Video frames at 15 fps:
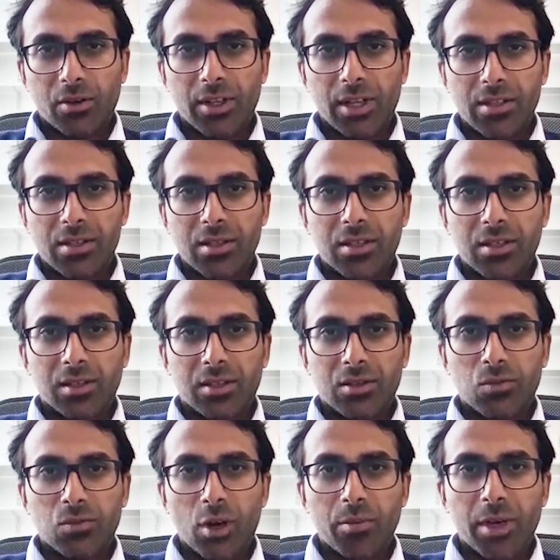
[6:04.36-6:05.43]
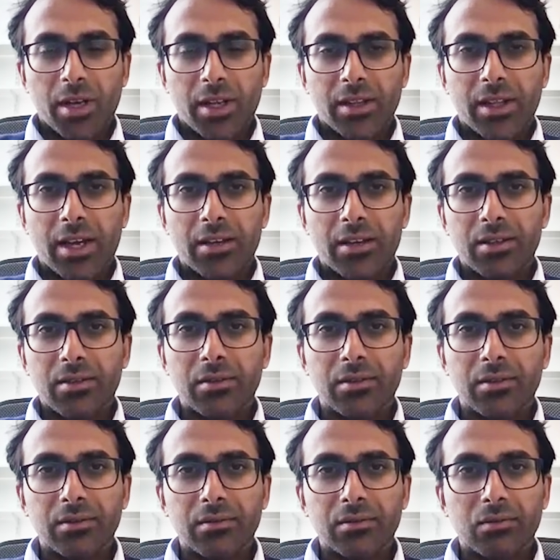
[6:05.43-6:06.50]
on. That's the key thing to worry about, and that
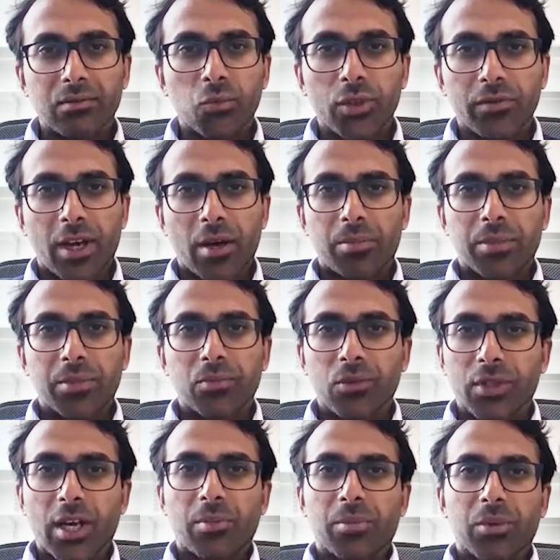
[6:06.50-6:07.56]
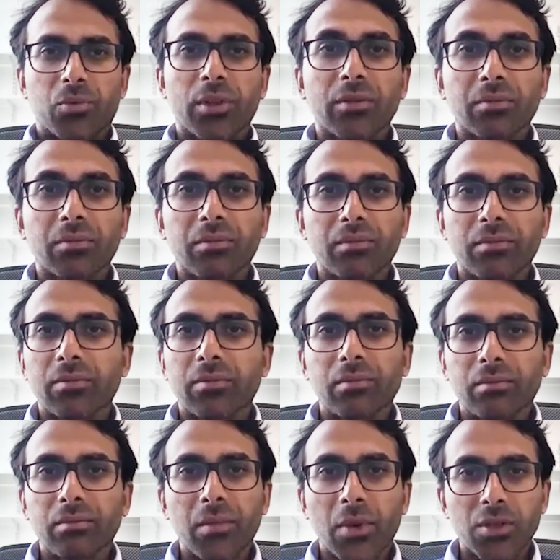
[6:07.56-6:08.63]
would have would happen with
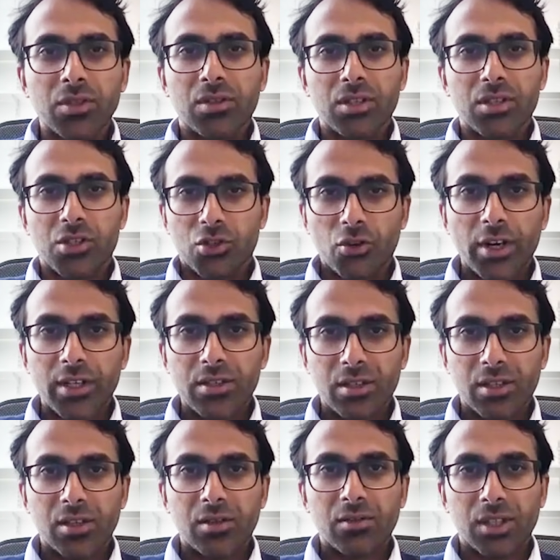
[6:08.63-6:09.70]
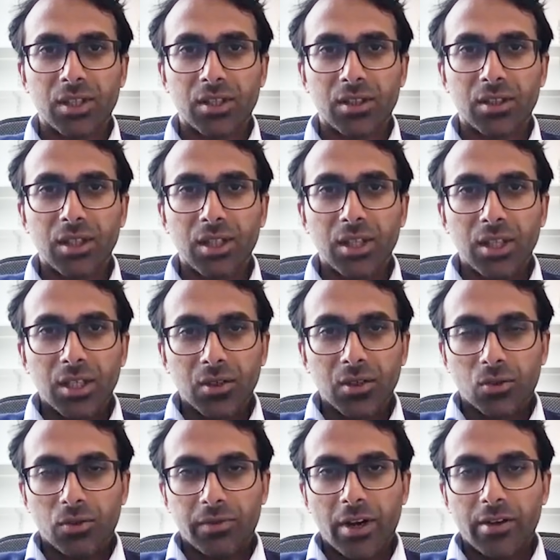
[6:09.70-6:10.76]
most of these strains. I don't think that
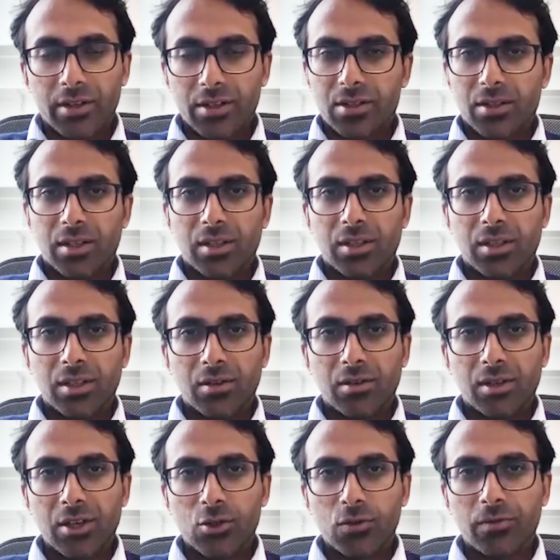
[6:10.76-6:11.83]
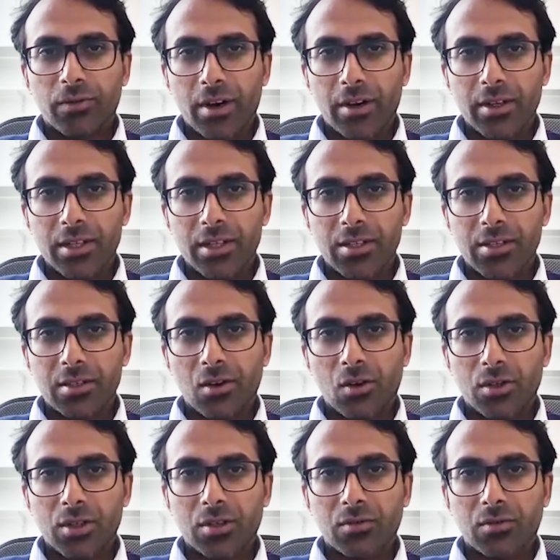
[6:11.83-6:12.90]
or variants. The you know the actual variant is
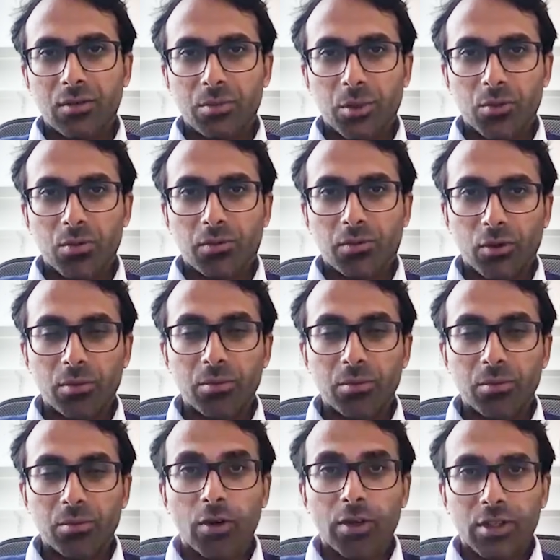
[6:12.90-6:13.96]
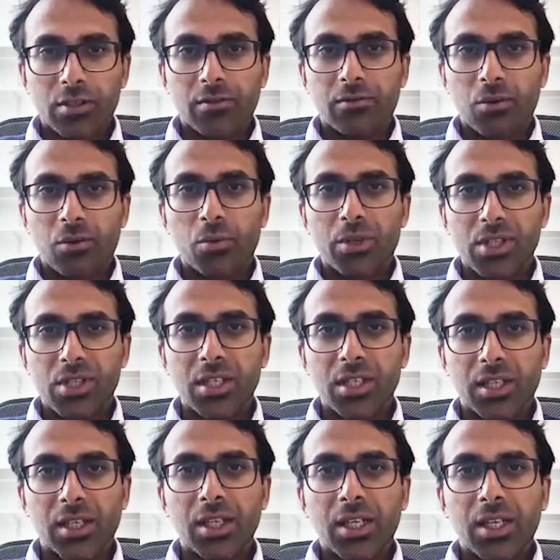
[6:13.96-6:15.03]
not responsible for the majority of what we're
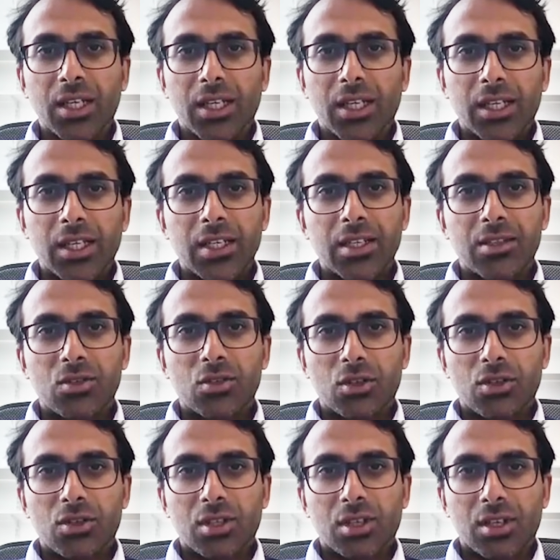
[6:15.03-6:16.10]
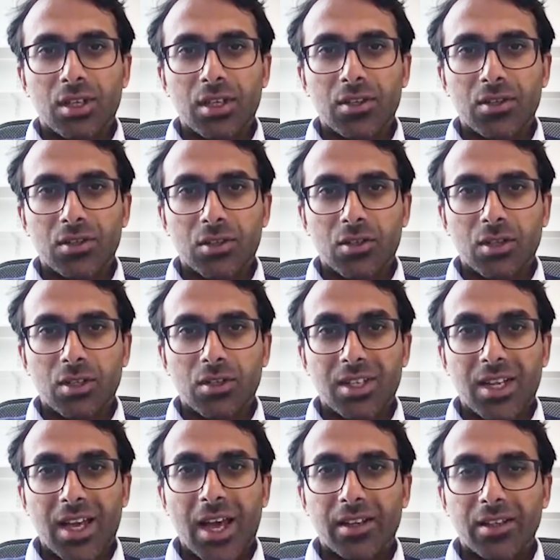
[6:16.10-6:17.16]
seeing. It's just uh, it's a, it's
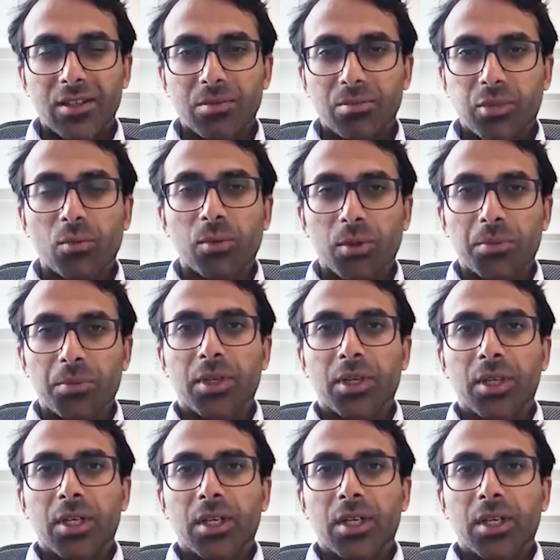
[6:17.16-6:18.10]
an added problem